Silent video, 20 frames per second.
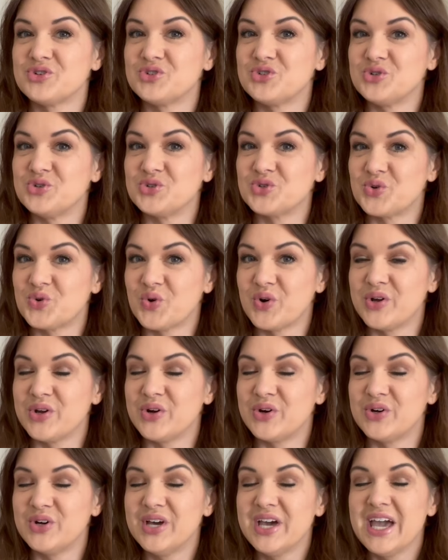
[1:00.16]

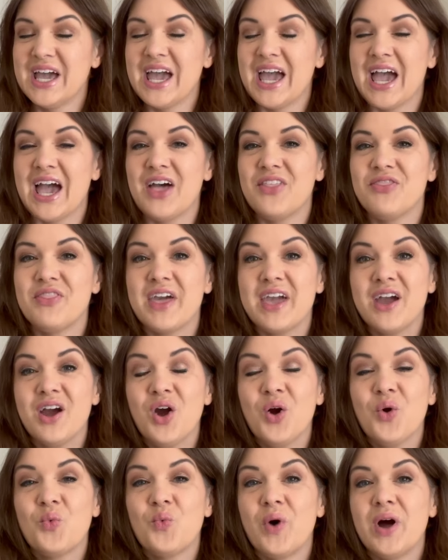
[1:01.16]
tutorial and they
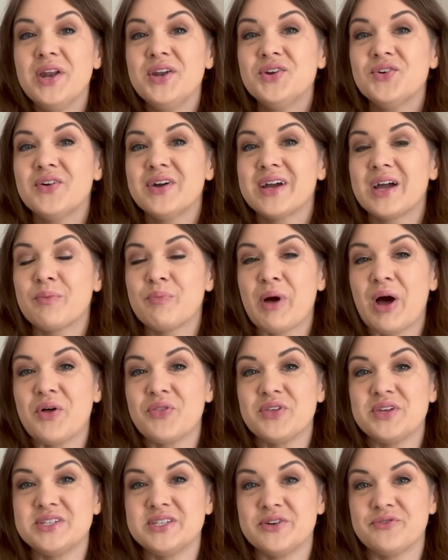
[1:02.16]
are wondering about
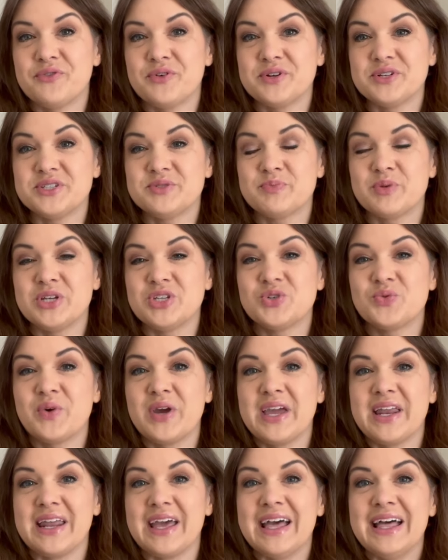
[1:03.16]
the difference
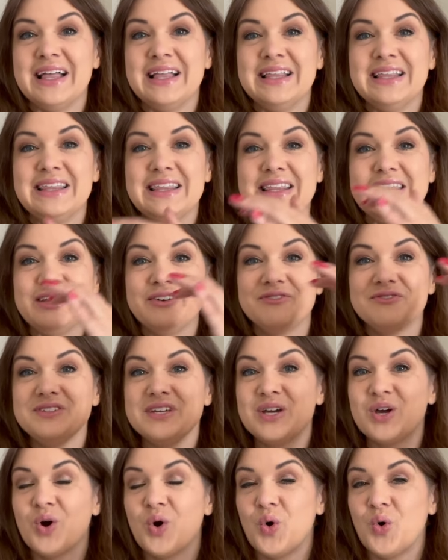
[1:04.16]
between
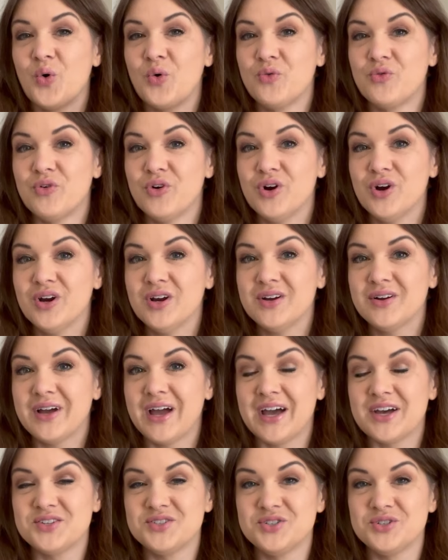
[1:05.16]
lifting over
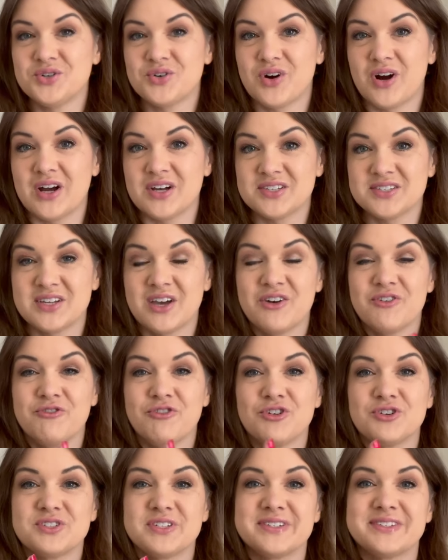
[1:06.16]
as you cross
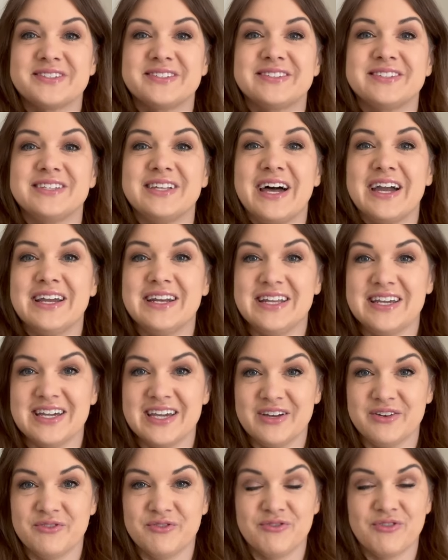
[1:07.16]
versus sliding
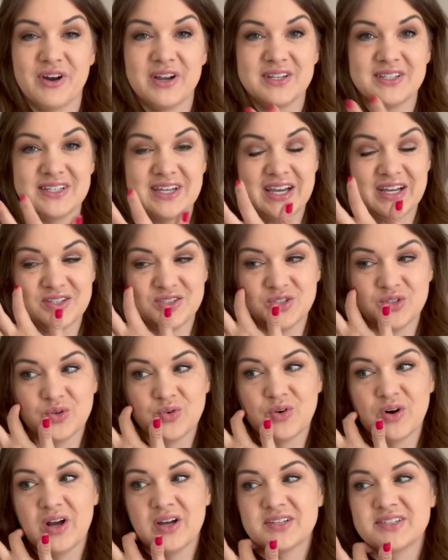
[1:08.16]
in front as you
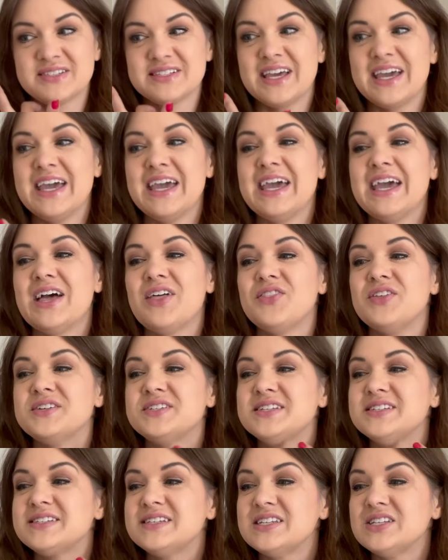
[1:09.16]
cross. This
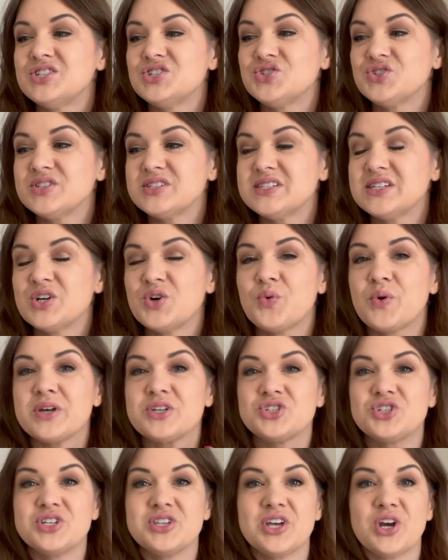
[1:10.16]
is an interesting
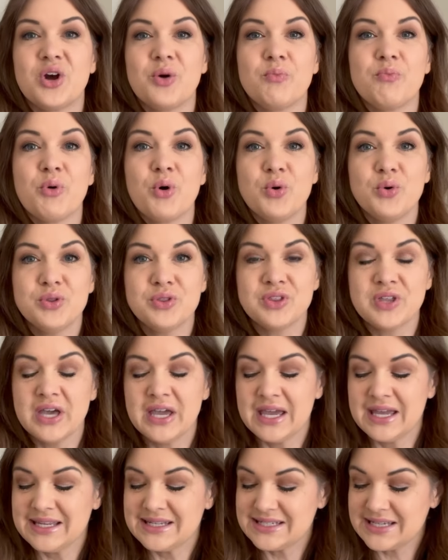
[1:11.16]
question. They're, both
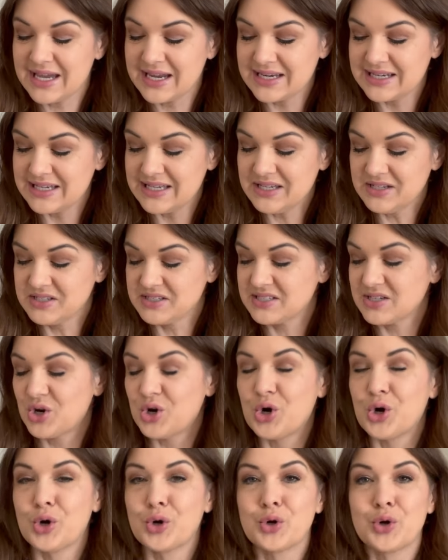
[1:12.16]
techniques
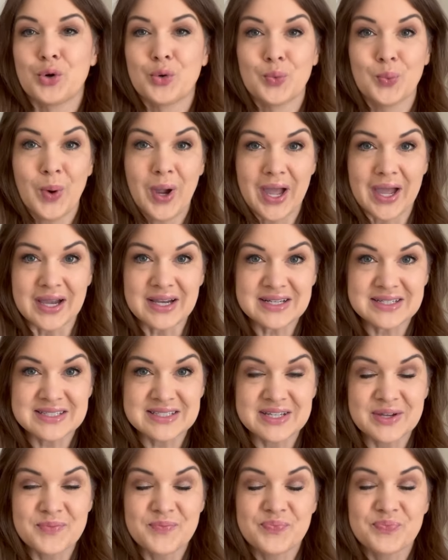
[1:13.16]
are correct,
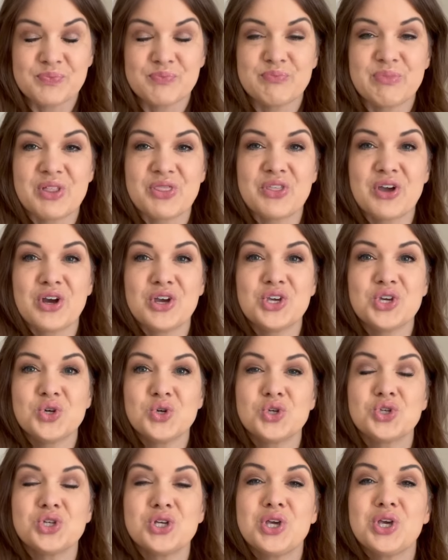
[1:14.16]
but they're
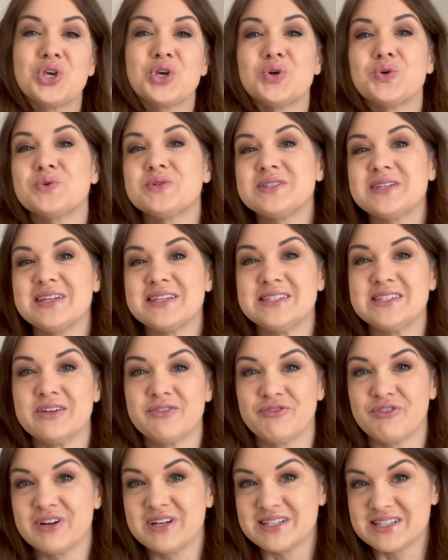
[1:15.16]
usually used at
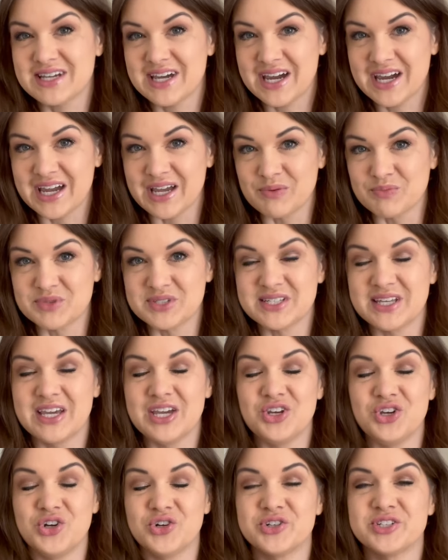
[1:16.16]
different times
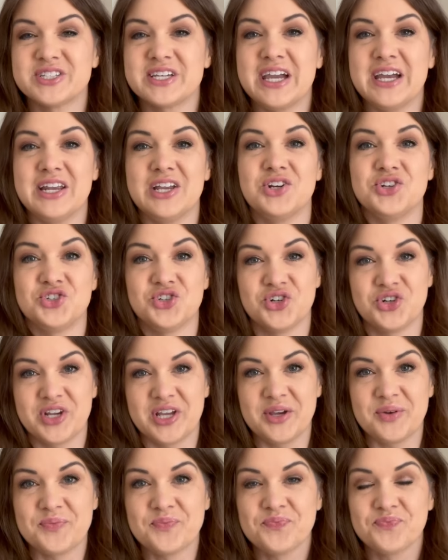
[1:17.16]
in your skating
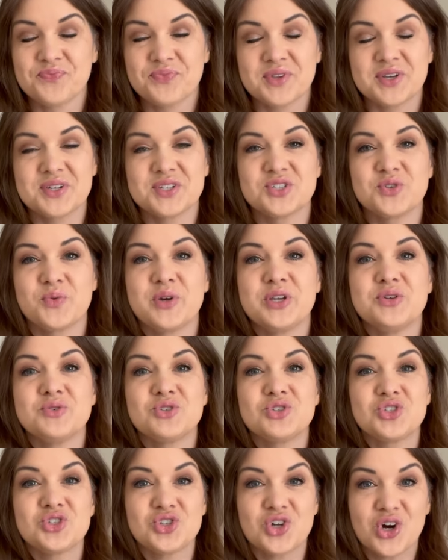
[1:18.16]
journey. So when you
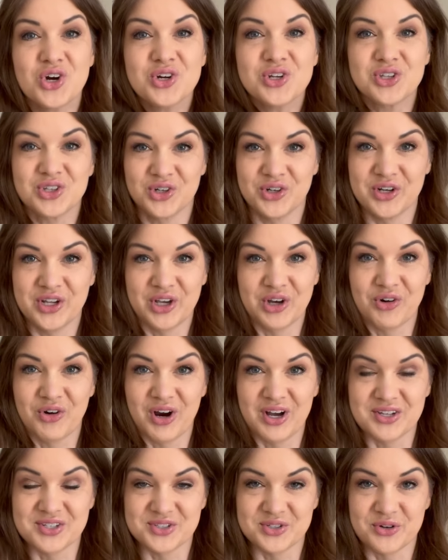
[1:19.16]
start learning
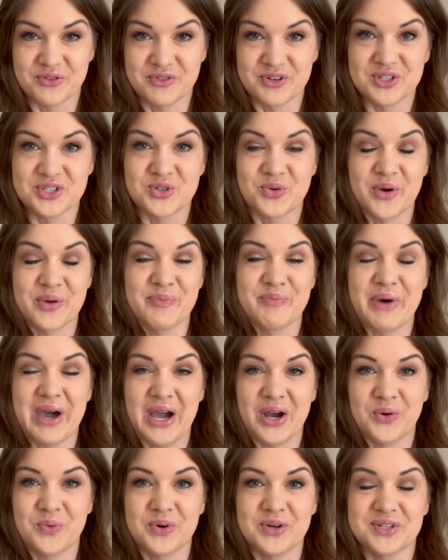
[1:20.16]
crossovers, going
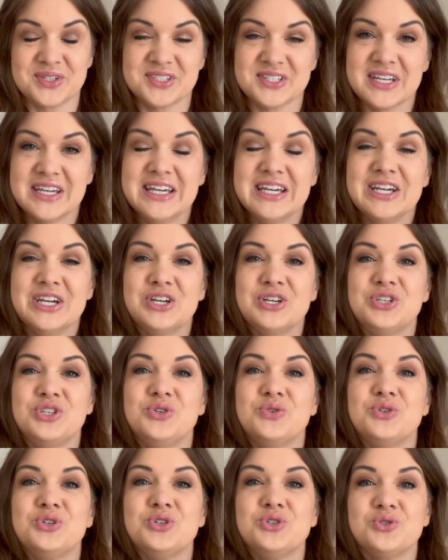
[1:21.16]
backwards, you
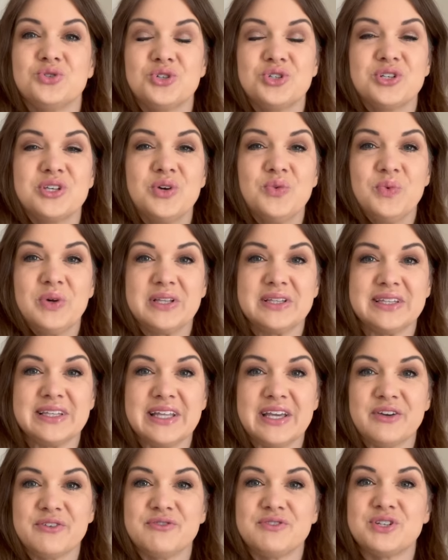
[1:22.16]
usually will
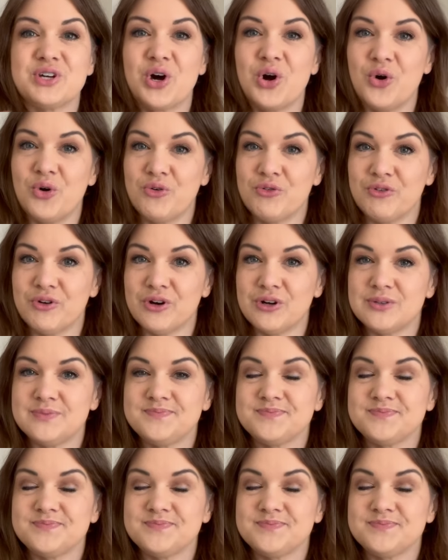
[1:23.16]
lift over.